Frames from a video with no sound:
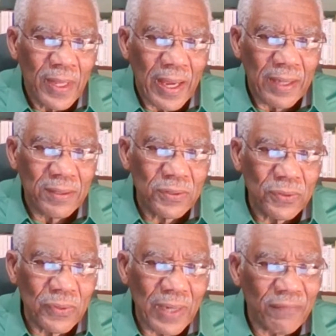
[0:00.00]
and
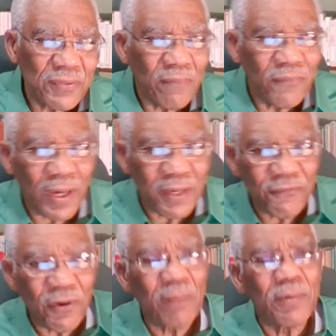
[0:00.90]
to have some other
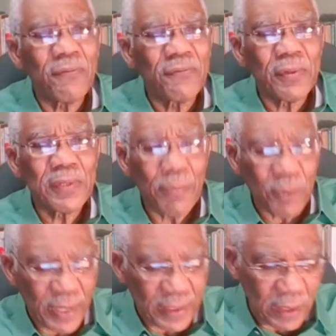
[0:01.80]
form of democratic